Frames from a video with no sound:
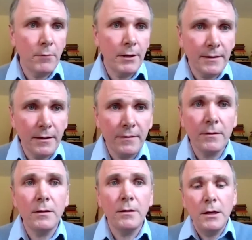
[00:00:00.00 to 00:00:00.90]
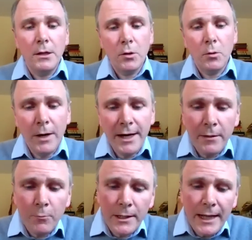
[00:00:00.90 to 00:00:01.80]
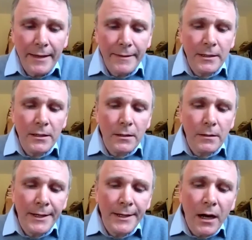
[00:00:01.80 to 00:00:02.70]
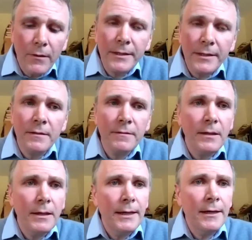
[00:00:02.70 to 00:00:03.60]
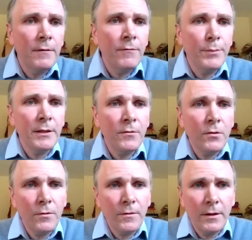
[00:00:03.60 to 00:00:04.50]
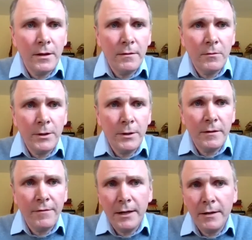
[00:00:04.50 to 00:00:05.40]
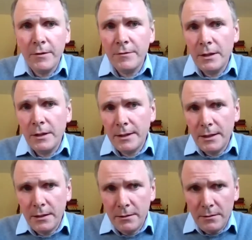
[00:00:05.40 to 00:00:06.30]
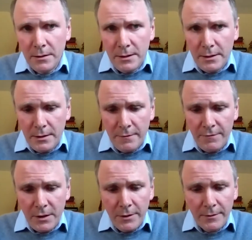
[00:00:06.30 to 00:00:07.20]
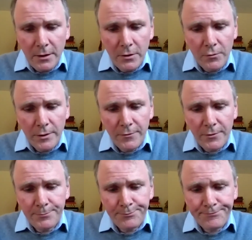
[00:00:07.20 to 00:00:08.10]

and witness the way in which ethnic minorities have been associated with the virus in various countries.